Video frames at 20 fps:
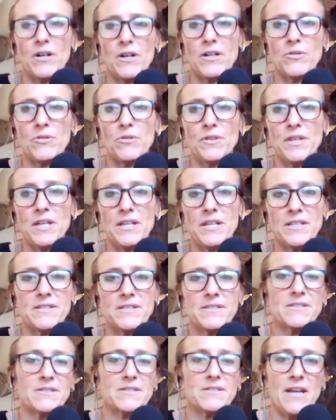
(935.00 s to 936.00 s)
And you think
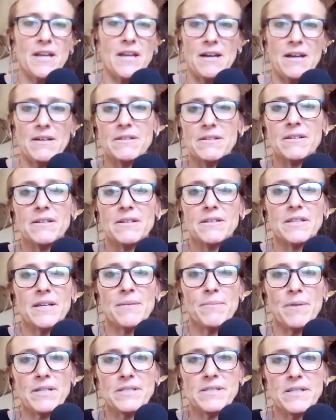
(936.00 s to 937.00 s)

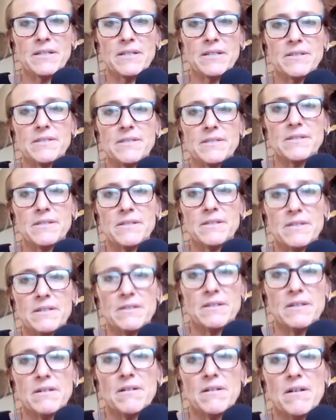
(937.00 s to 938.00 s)
that makes sense.
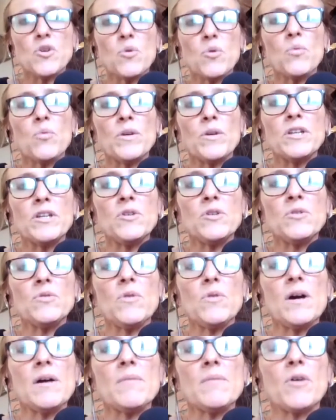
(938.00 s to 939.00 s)
So when
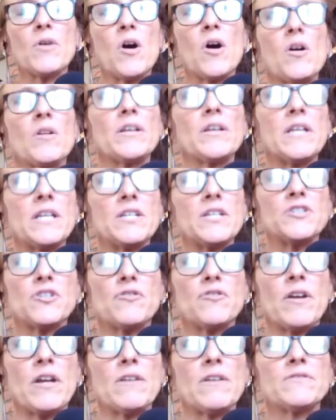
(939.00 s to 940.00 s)
you call it
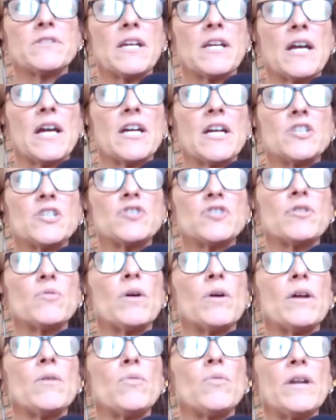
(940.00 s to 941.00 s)
integrative psychiatry,
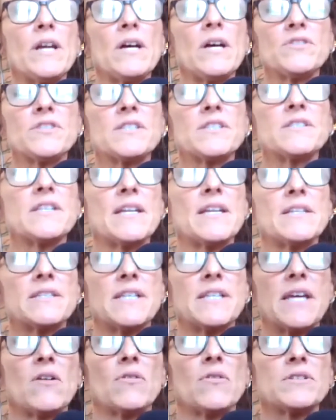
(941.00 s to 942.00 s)
what else does that
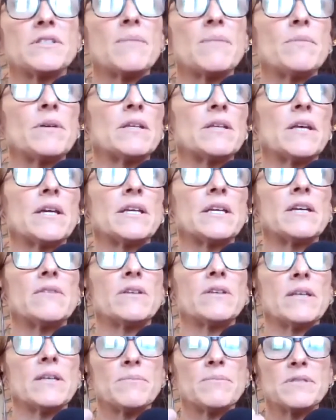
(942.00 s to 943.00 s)
entail? Does that mean like
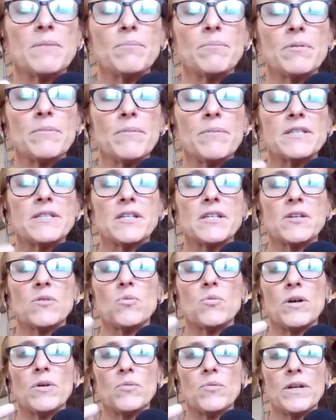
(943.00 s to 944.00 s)
giving them supplements? Like
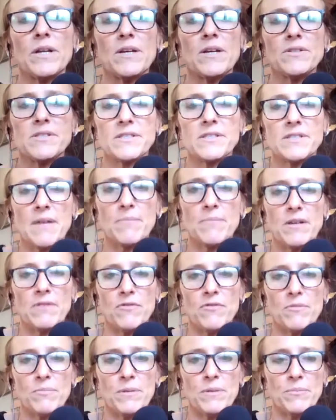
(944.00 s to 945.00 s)
what else does that
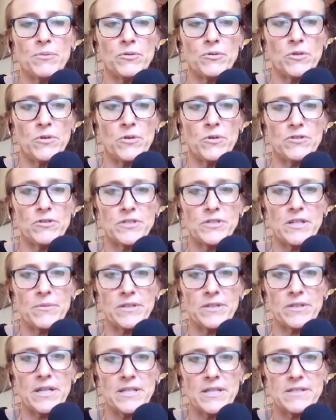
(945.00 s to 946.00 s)
mean for people who don't understand
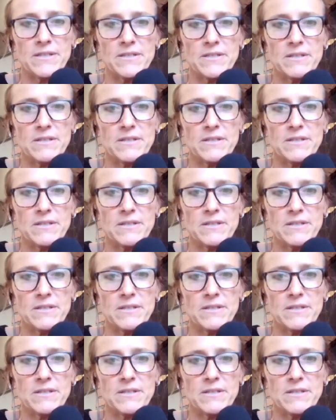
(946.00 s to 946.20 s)
what that is?